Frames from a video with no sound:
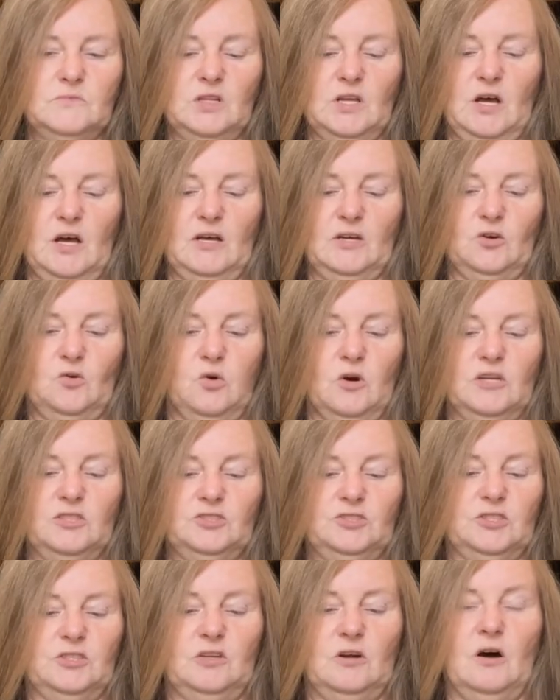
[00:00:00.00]
I
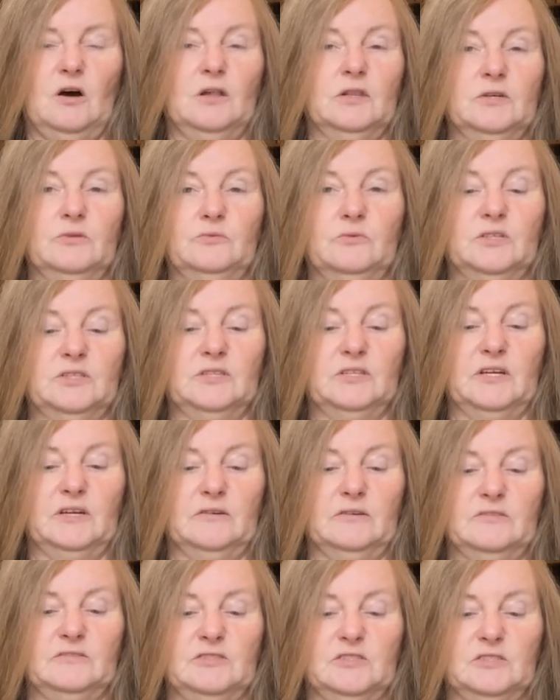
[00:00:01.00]
question Hollywood
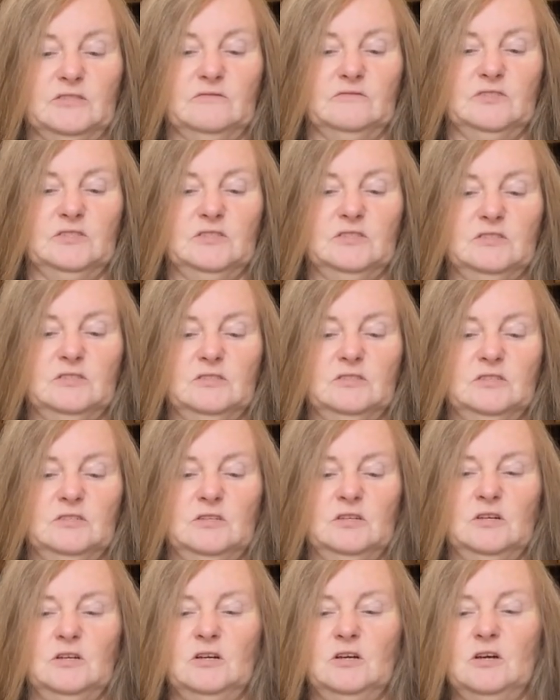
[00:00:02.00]
narratives.
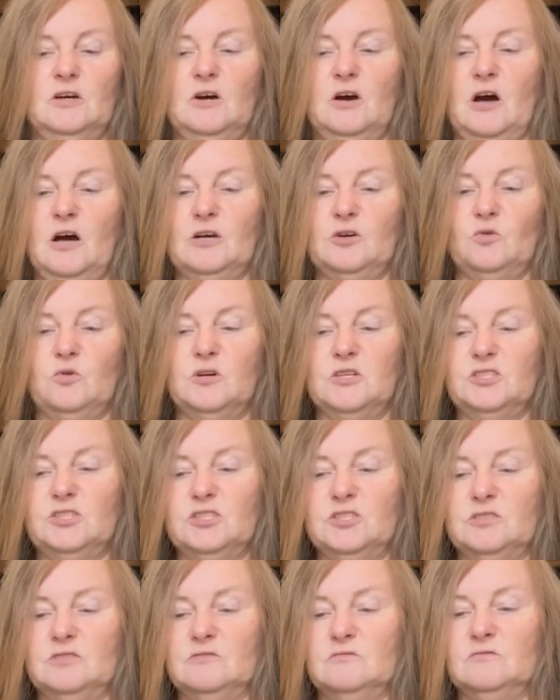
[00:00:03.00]
I
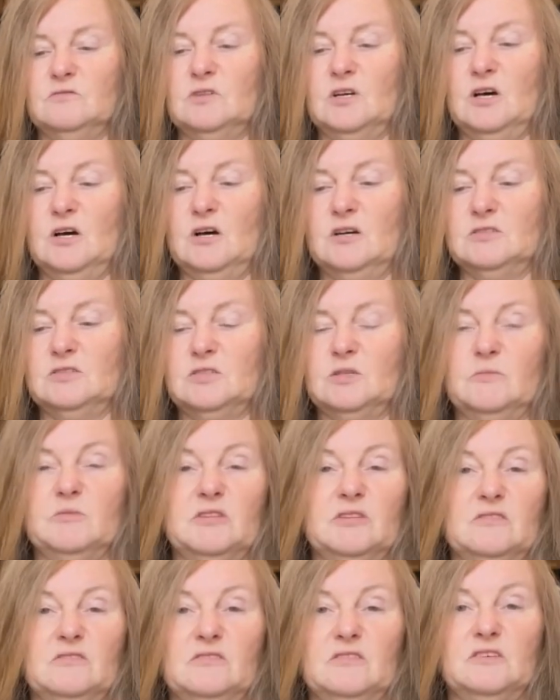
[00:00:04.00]
question some of
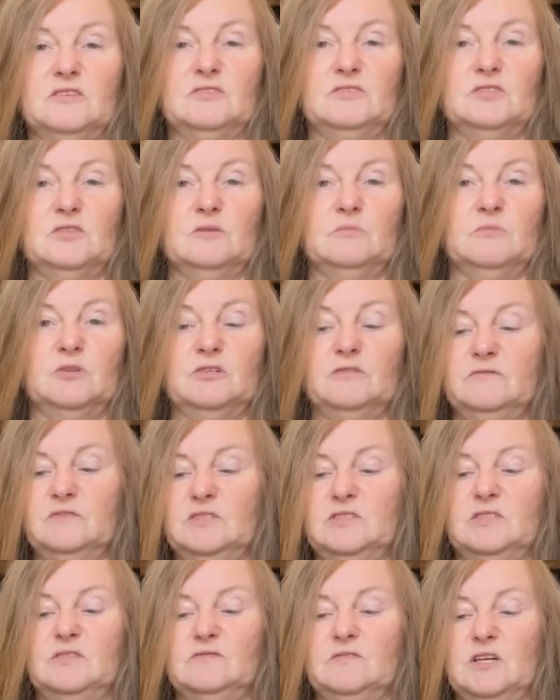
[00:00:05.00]
the things in the
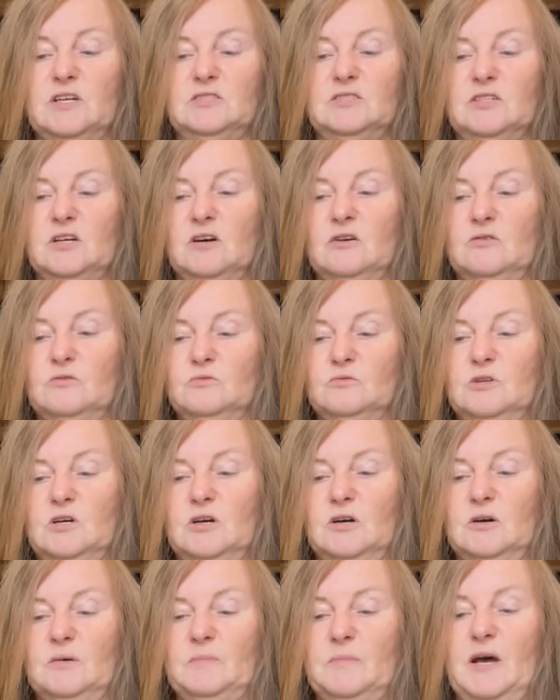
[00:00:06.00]
movies that they don't
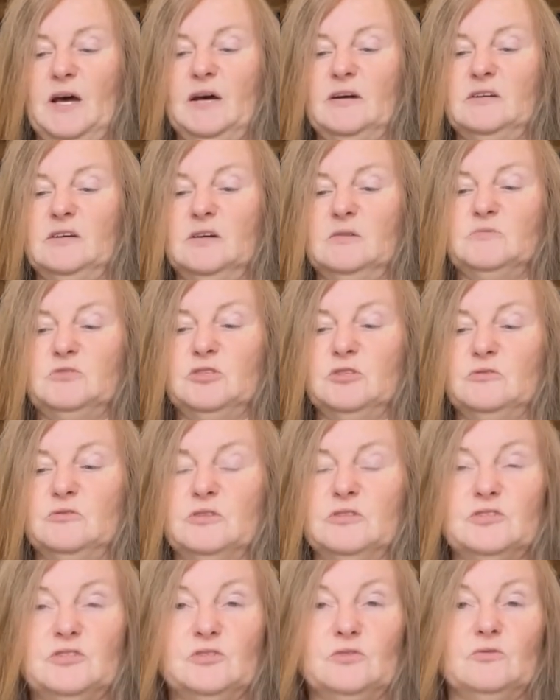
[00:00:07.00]
add up to
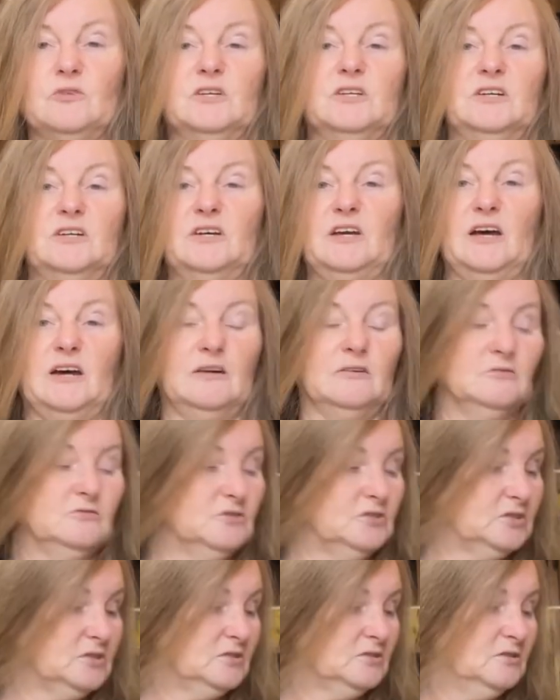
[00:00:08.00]
historic
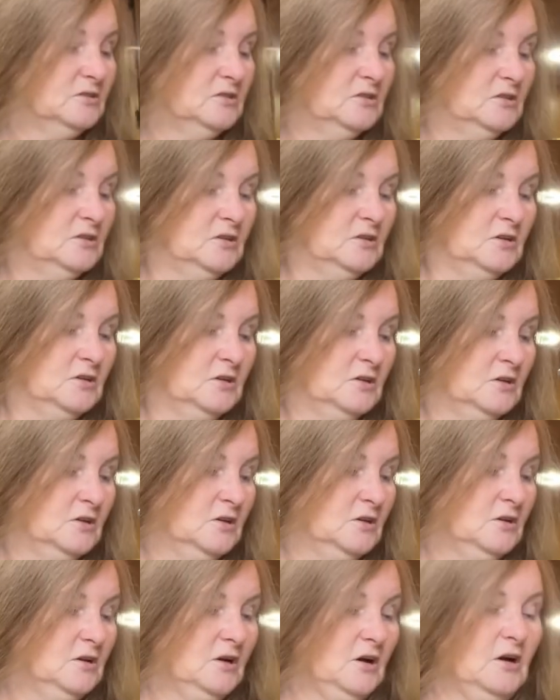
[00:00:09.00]
accounts.
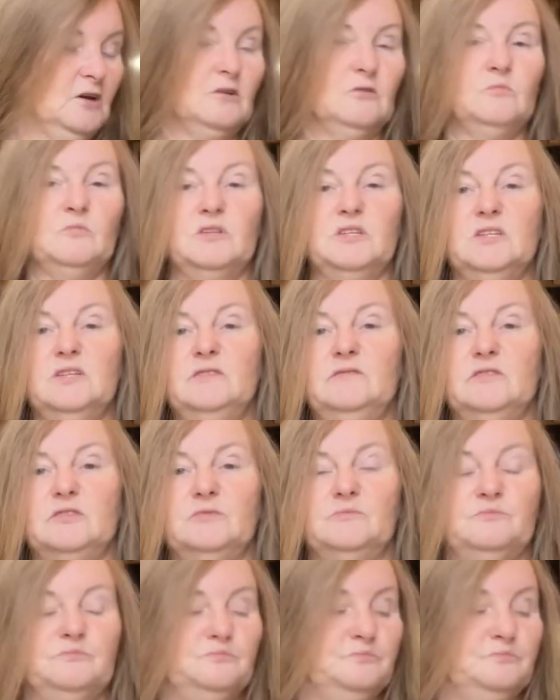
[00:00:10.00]
I don't believe it.